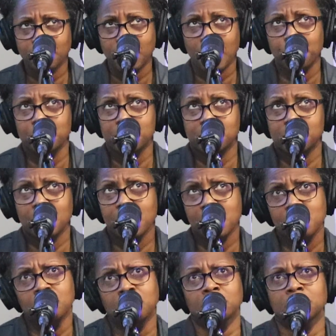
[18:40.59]
I would
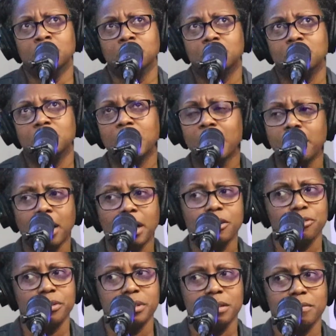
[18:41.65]
say, not
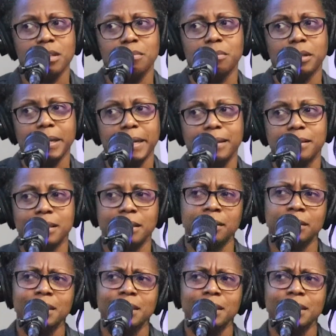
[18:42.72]
hundreds of them planned,